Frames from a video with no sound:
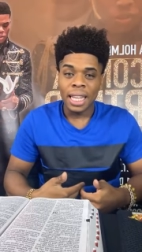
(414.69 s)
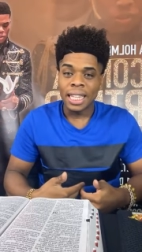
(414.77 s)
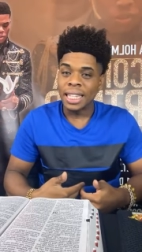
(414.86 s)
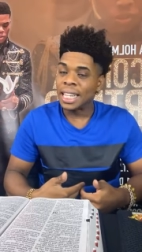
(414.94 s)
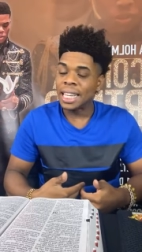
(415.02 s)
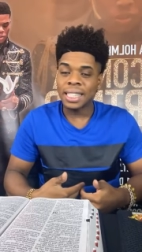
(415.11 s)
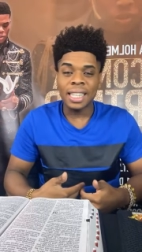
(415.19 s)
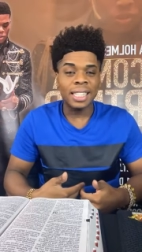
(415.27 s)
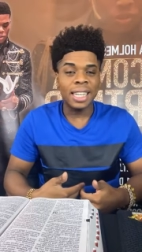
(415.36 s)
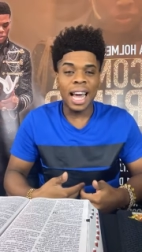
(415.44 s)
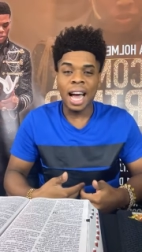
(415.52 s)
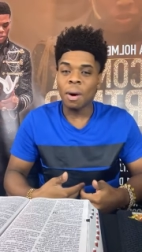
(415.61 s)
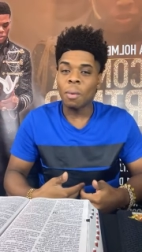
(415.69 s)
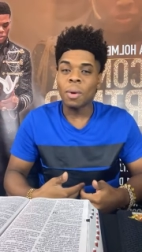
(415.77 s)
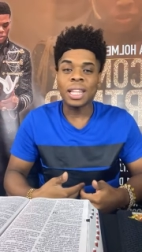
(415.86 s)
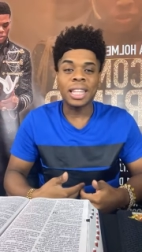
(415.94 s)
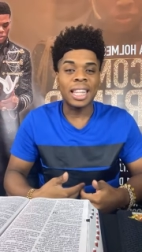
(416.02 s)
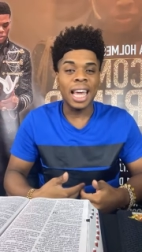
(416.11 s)
This is not
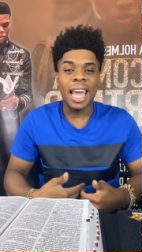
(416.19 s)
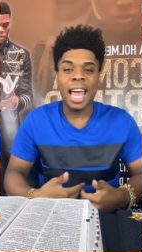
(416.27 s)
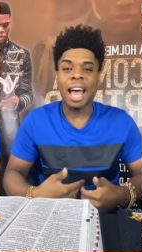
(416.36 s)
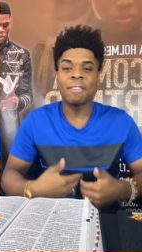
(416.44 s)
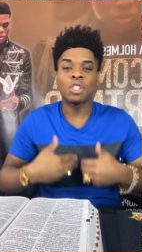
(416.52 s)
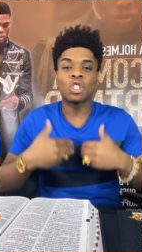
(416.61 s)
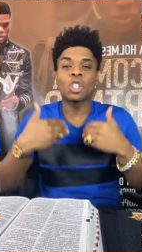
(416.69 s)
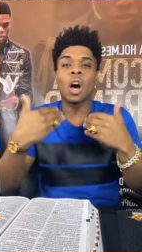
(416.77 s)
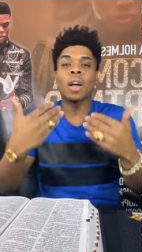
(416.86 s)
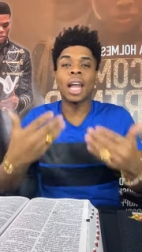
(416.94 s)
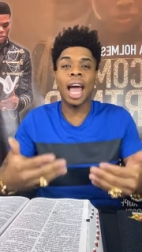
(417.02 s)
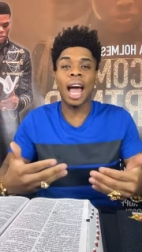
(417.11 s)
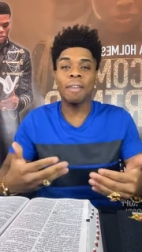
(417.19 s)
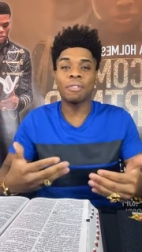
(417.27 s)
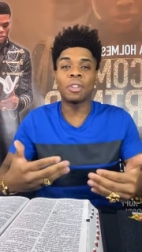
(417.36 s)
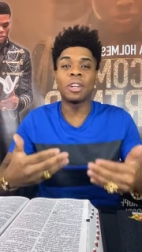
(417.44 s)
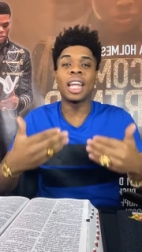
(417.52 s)
what they have sought after.